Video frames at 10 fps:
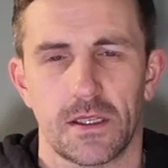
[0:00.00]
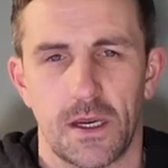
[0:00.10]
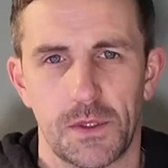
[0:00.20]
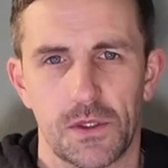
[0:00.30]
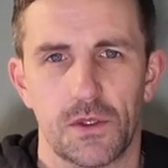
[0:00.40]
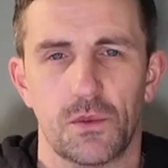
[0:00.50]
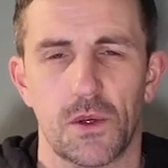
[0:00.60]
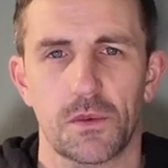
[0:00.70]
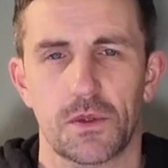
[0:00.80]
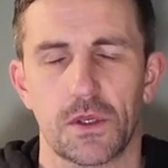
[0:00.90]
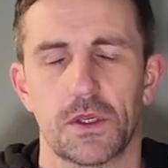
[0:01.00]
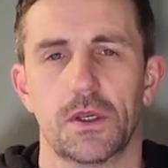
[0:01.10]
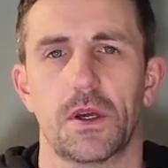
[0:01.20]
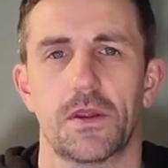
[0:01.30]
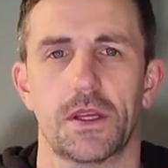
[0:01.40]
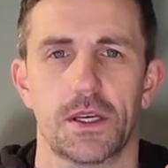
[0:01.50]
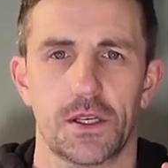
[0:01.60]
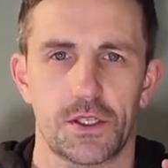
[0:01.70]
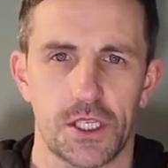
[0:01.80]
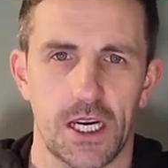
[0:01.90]
How you doing? Welcome to
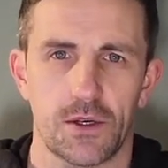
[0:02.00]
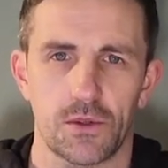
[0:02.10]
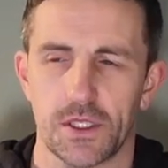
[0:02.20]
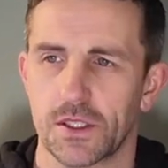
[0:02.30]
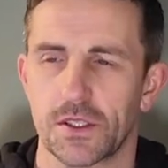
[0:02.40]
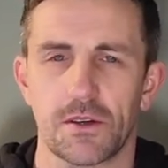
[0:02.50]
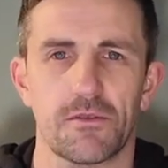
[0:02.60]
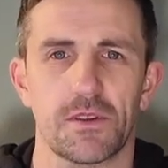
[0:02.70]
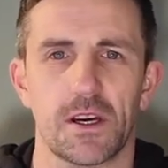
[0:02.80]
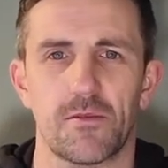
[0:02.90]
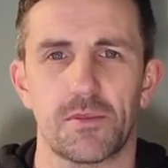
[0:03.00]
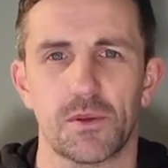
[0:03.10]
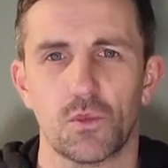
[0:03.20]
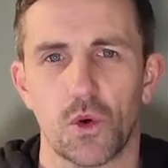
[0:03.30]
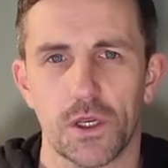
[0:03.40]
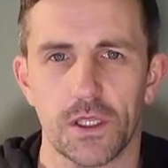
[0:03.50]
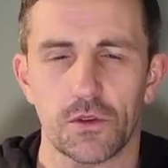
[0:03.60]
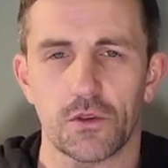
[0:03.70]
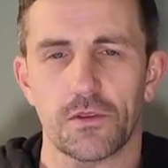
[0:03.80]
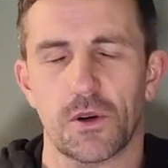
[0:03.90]
the channel. This is something that I've been wanting
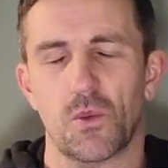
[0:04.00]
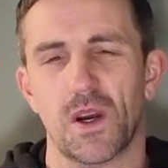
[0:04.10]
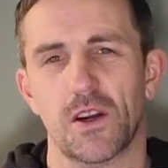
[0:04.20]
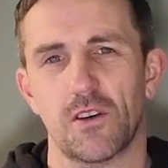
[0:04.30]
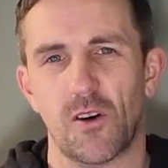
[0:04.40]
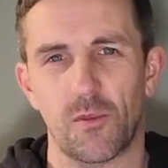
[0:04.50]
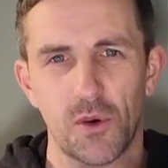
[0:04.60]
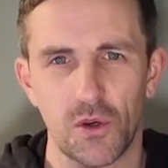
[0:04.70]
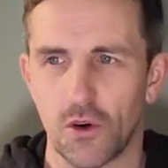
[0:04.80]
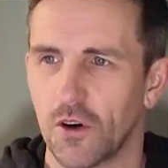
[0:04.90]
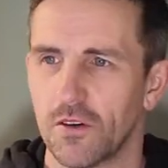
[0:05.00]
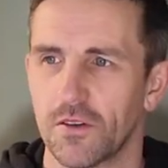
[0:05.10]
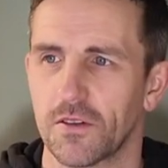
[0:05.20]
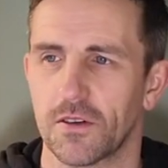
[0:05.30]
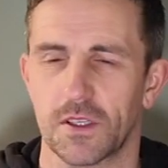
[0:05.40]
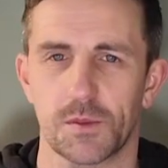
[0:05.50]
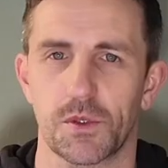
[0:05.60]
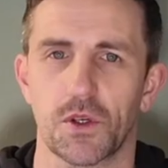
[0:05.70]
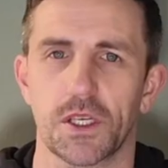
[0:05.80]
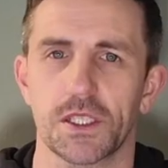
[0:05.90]
to do for a while. I've put it off, let's
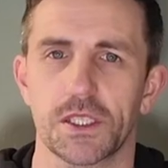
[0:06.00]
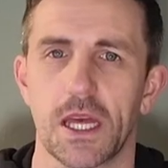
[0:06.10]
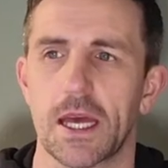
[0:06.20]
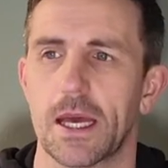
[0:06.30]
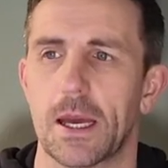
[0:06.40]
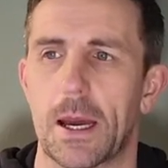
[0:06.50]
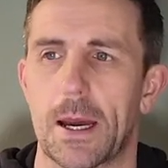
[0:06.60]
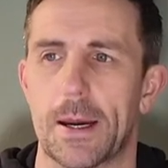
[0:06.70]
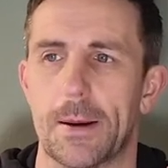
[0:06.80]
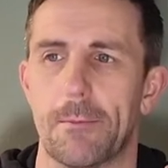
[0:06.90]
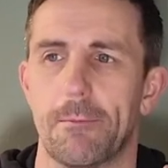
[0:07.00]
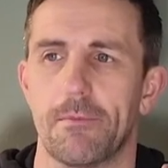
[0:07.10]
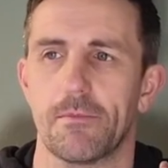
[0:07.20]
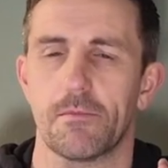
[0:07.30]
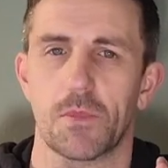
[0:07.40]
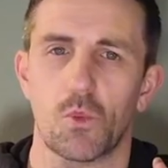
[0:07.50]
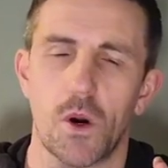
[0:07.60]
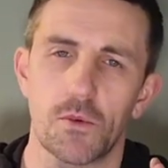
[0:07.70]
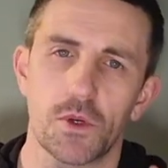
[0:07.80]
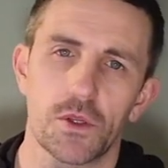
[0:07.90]
be honest. But
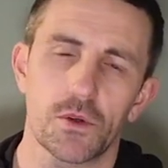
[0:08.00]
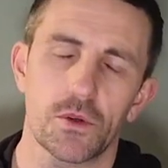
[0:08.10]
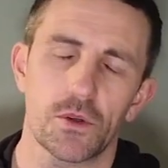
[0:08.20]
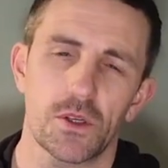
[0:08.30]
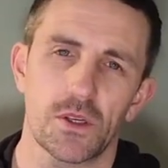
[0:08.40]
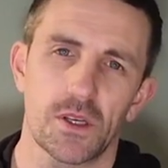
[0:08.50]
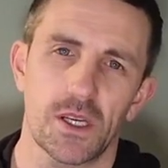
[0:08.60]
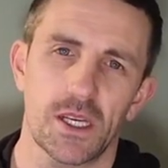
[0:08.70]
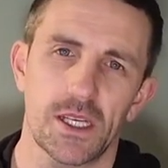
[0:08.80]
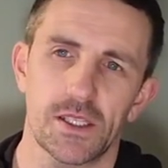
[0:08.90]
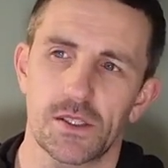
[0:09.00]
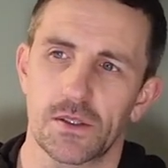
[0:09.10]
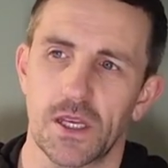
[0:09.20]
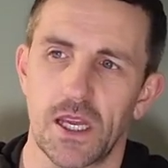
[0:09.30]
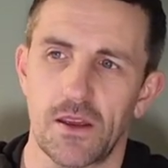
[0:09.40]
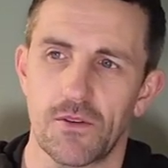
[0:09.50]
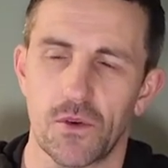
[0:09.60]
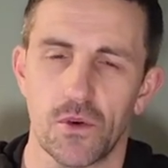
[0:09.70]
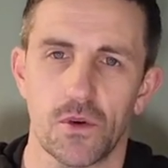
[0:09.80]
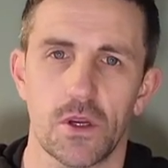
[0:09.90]
what I'm going to do is take you
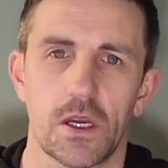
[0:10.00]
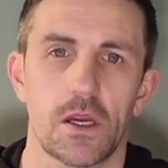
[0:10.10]
through